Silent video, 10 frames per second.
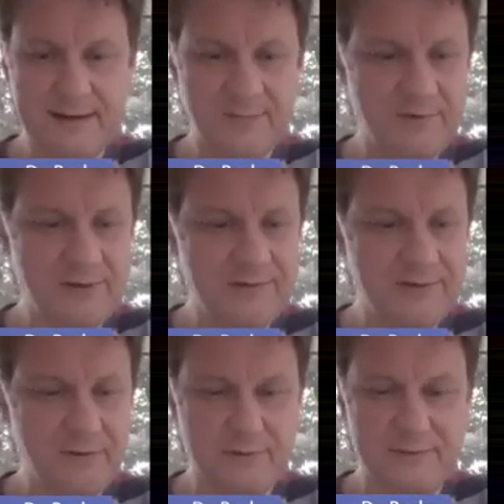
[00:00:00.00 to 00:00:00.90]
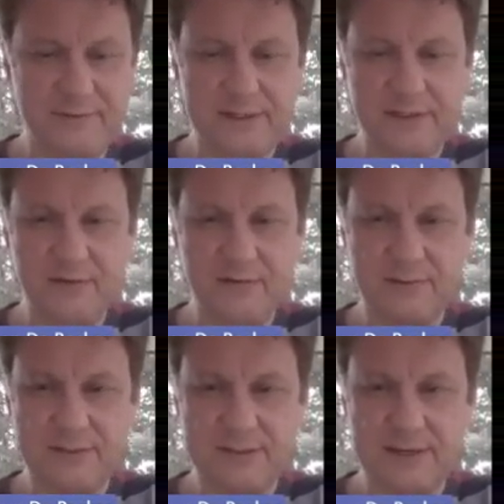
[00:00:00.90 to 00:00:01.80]
I preserve these
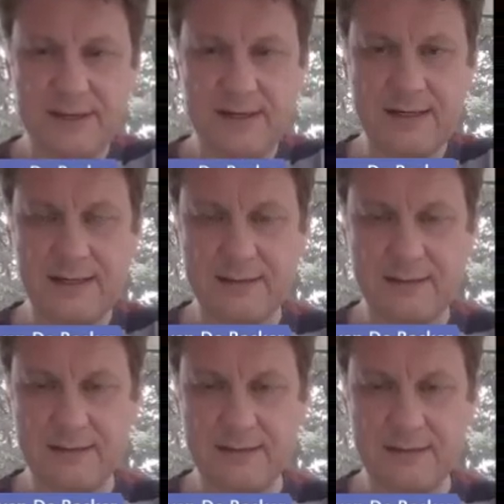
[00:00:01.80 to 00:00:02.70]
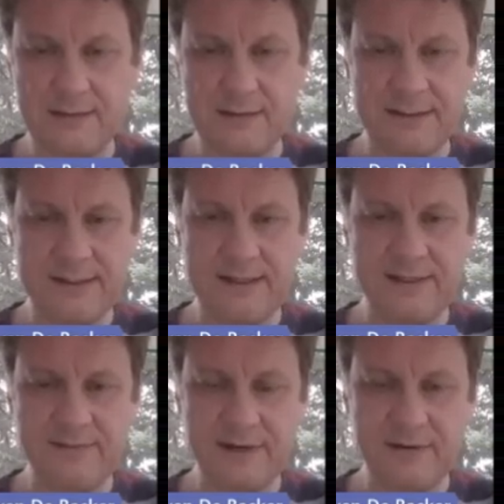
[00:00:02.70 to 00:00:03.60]
numbers. I get in
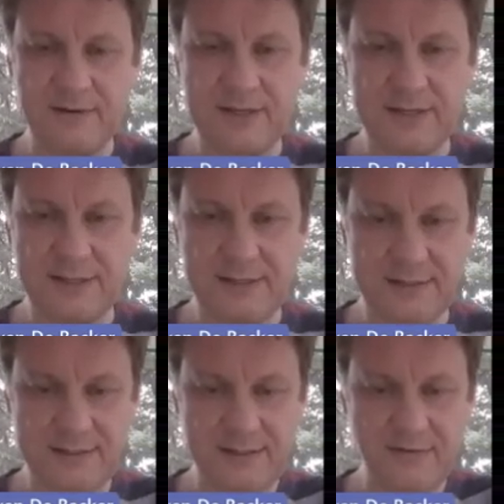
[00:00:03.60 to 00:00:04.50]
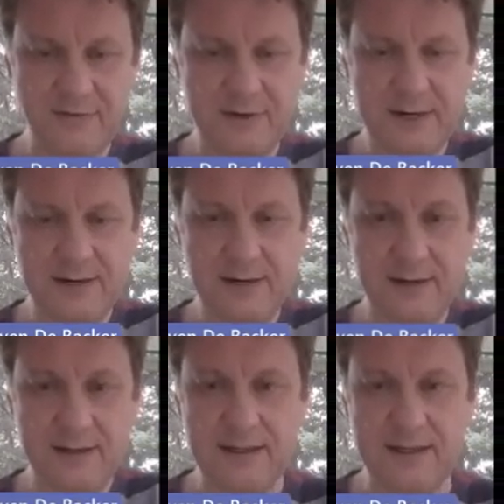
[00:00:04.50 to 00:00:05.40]
6 minus 6 is 0, and
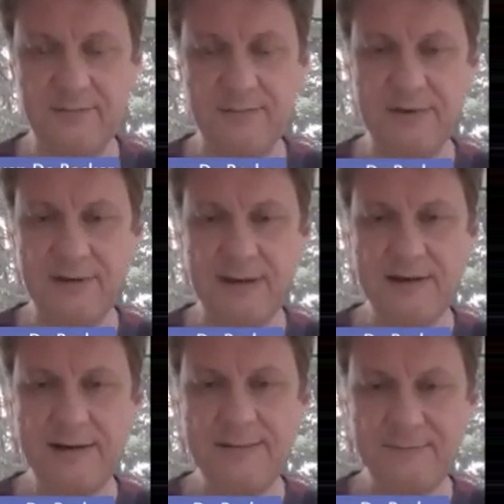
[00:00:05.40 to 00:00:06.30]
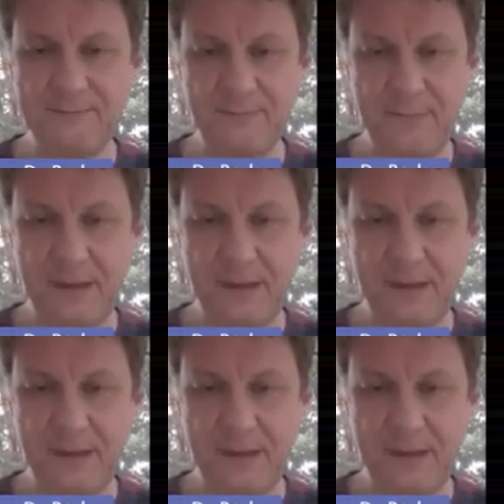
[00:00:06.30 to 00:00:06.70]
I keep the 9.